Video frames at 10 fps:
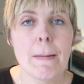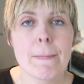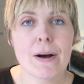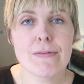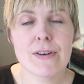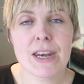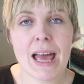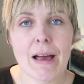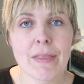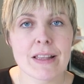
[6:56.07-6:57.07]
But for
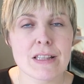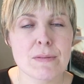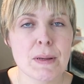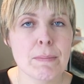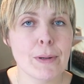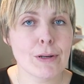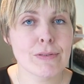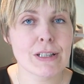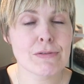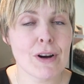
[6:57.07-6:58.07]
now, this has been Blog
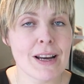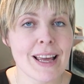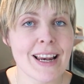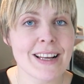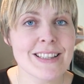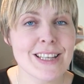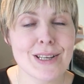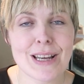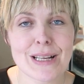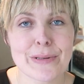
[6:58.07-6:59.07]
Fix Friday, and I'll see
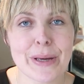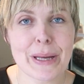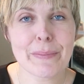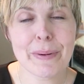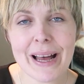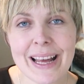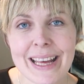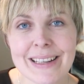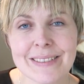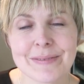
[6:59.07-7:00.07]
you next week.
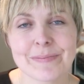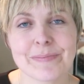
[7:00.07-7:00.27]
Bye.